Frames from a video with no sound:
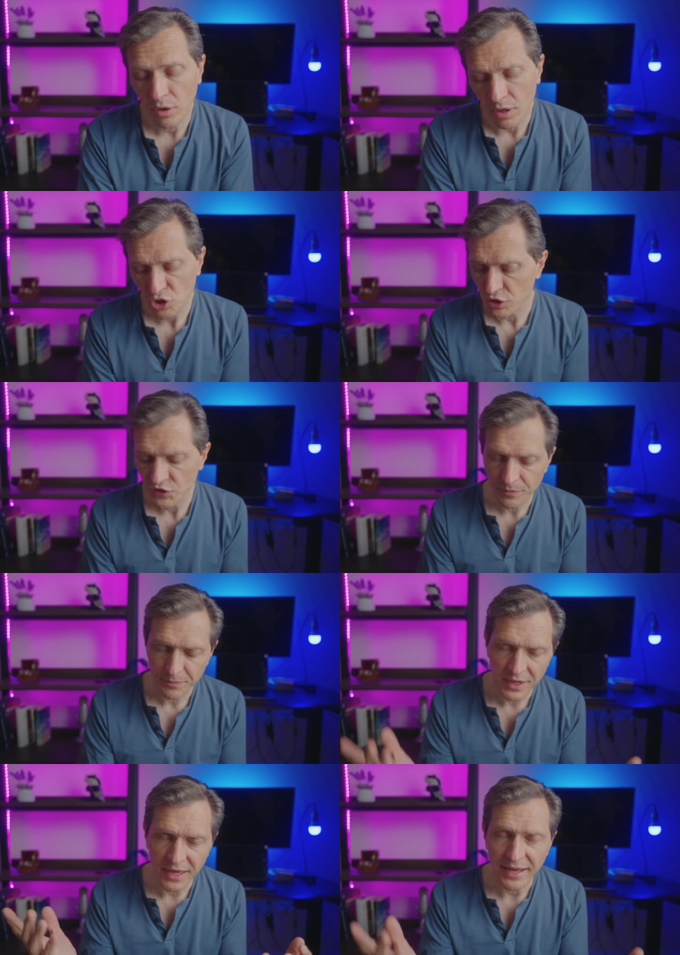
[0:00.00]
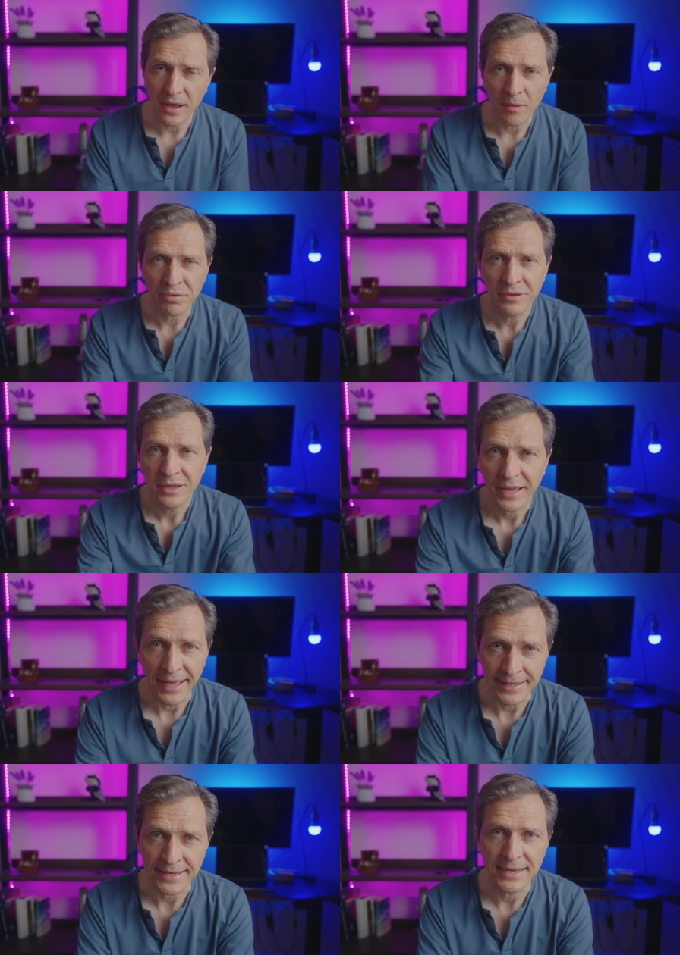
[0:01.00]
can't just get up
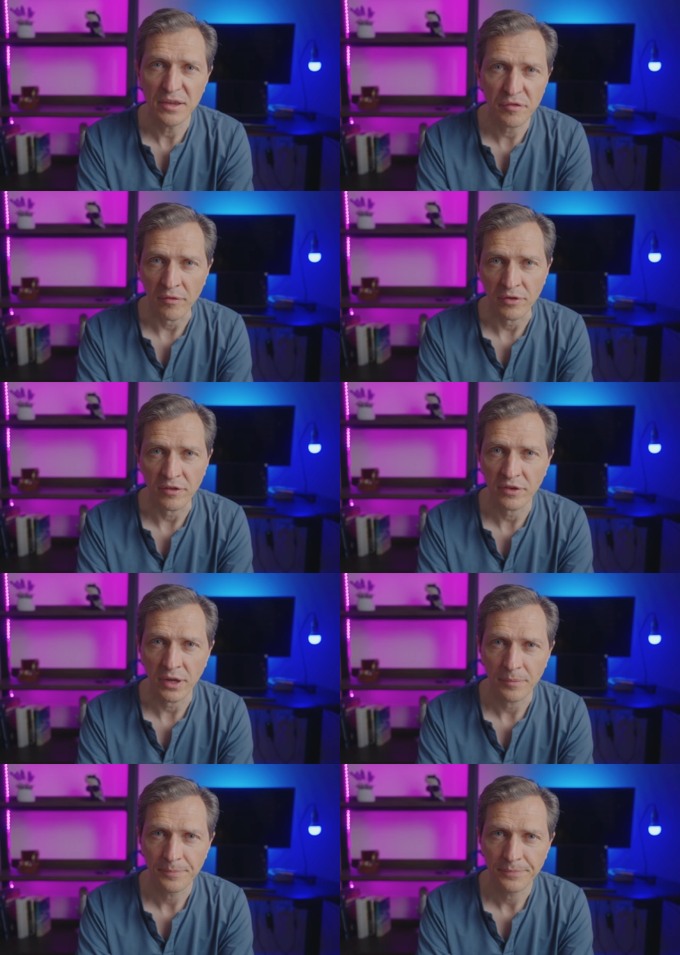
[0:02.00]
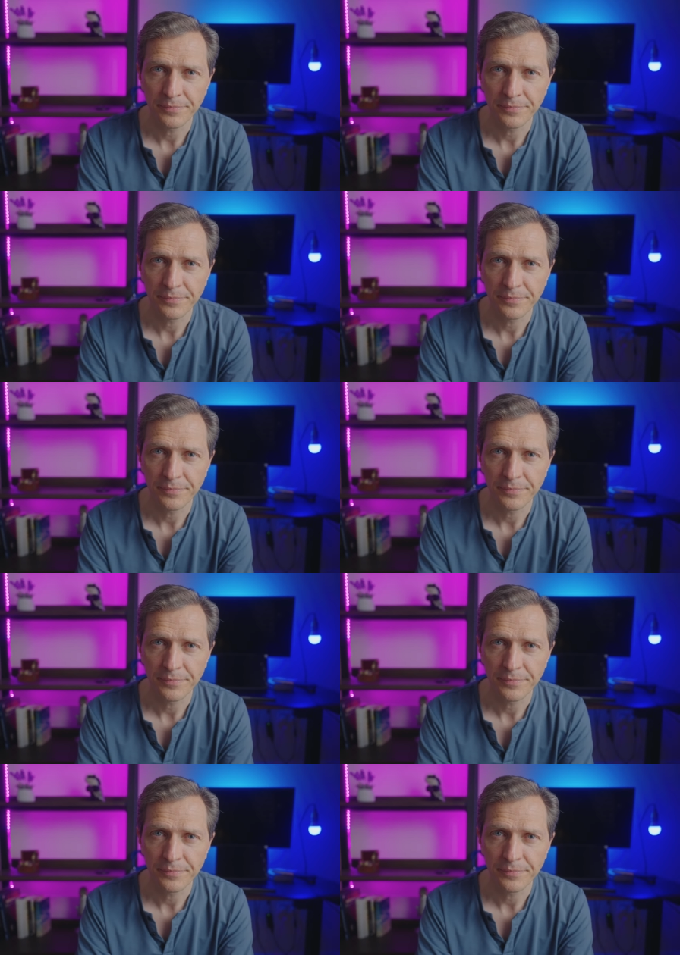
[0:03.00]
and leave everything.